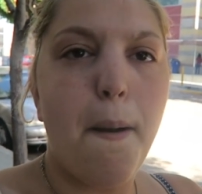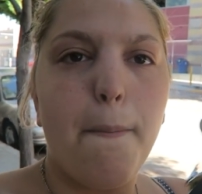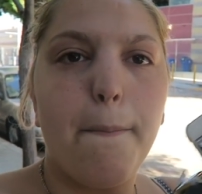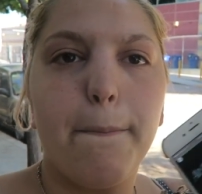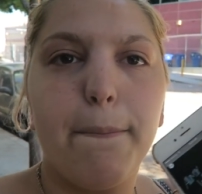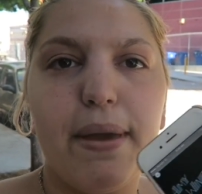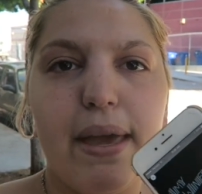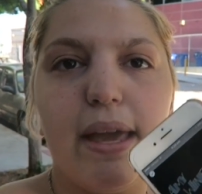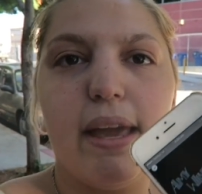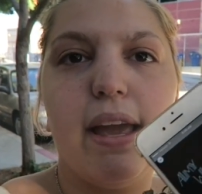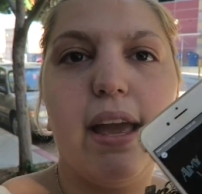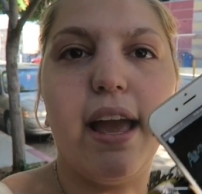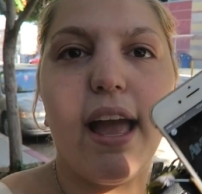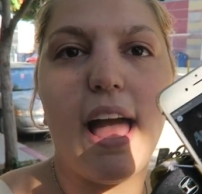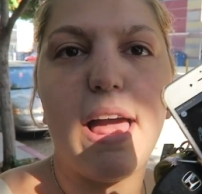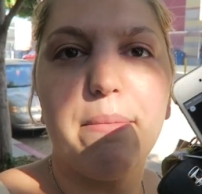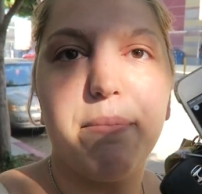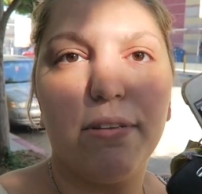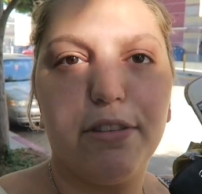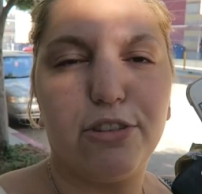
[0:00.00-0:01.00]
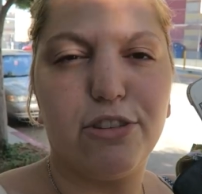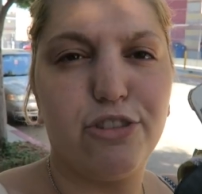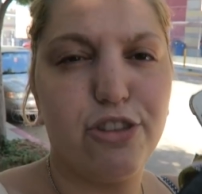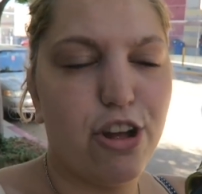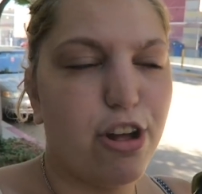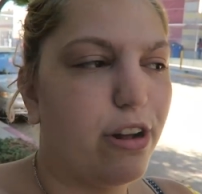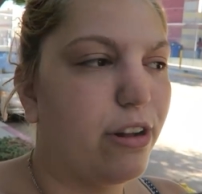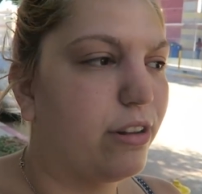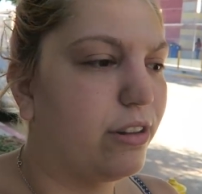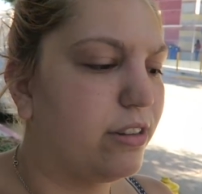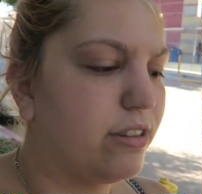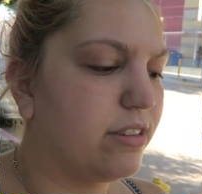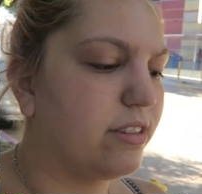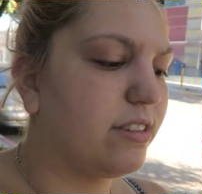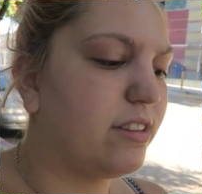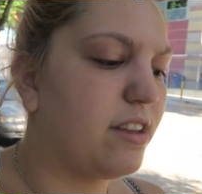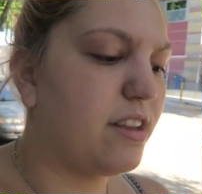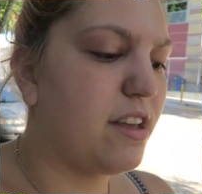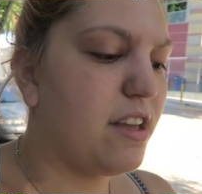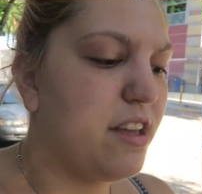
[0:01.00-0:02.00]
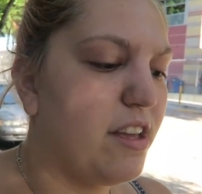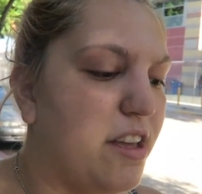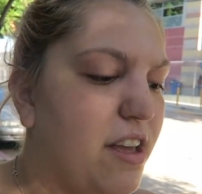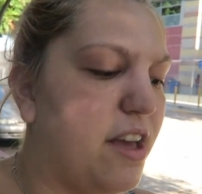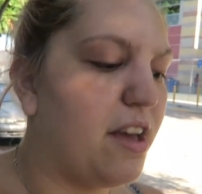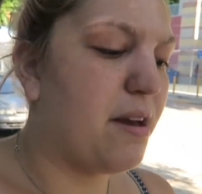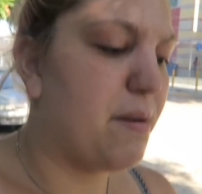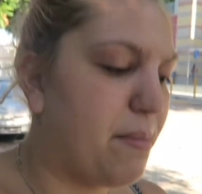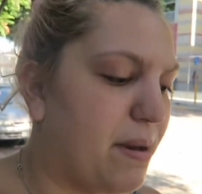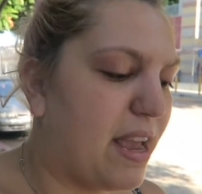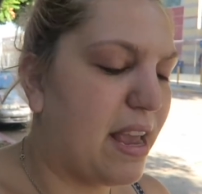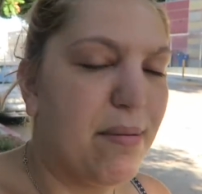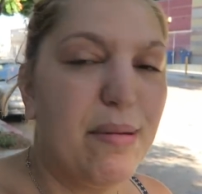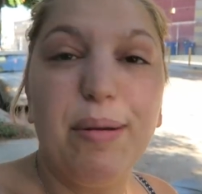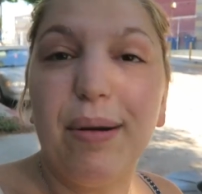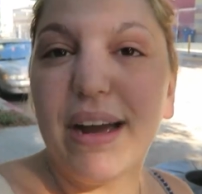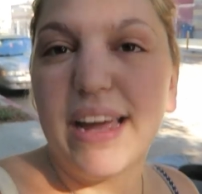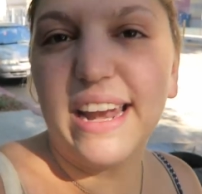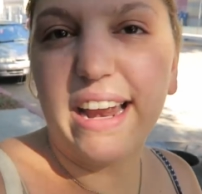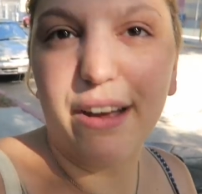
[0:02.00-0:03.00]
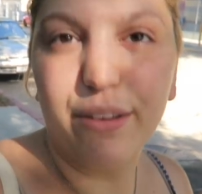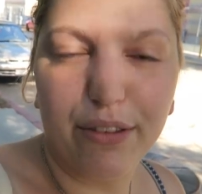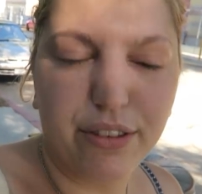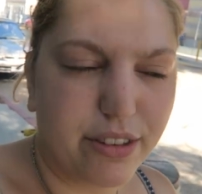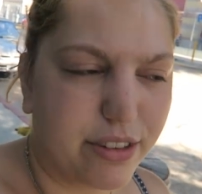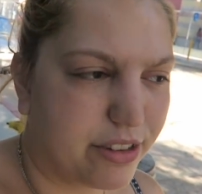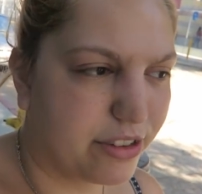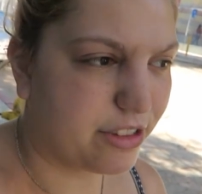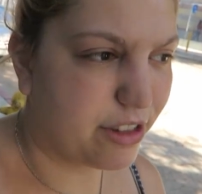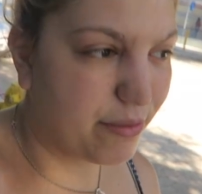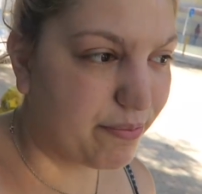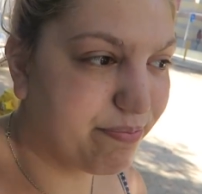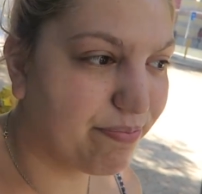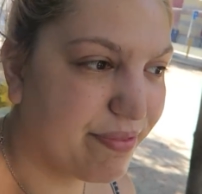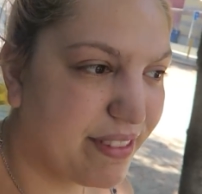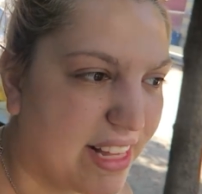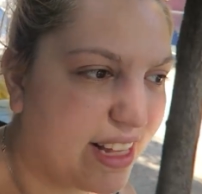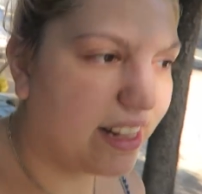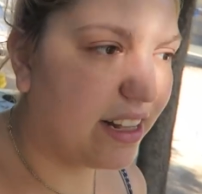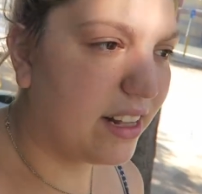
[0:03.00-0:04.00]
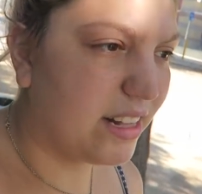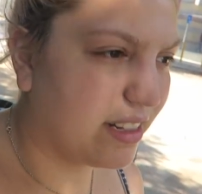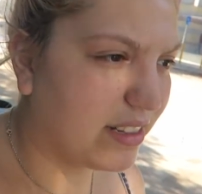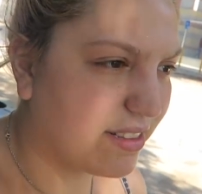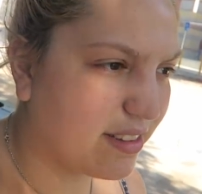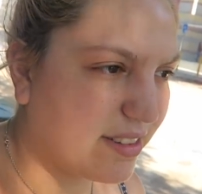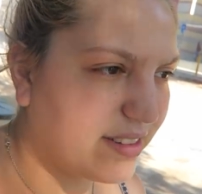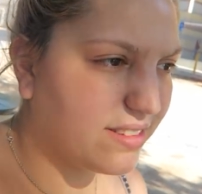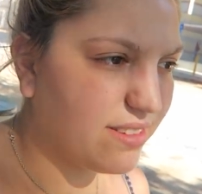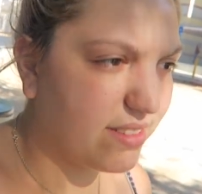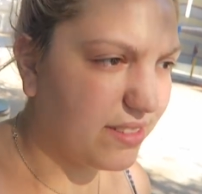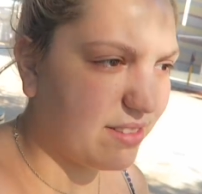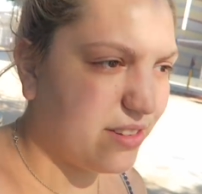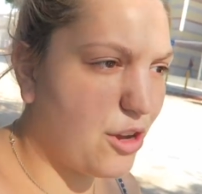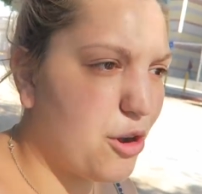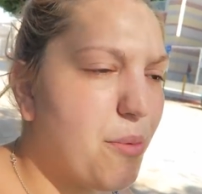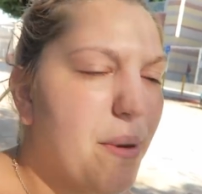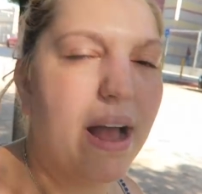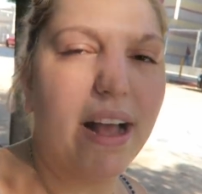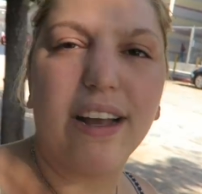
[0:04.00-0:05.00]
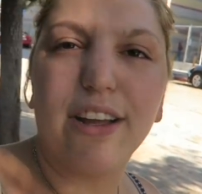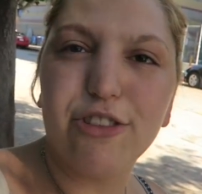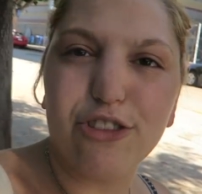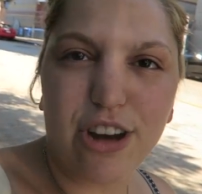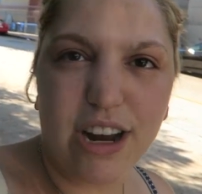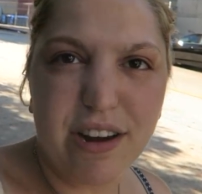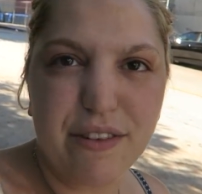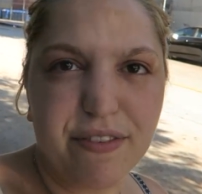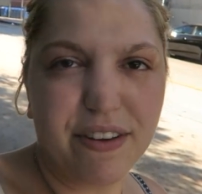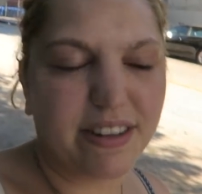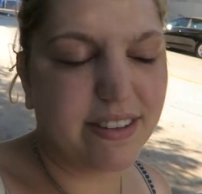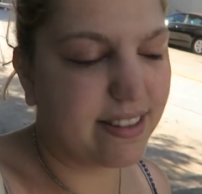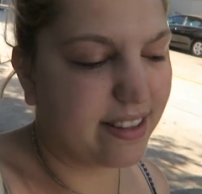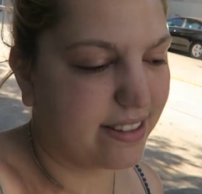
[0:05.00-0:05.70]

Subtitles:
Me and Mr. Jones by Amy Winehouse. So let's go back and try and fix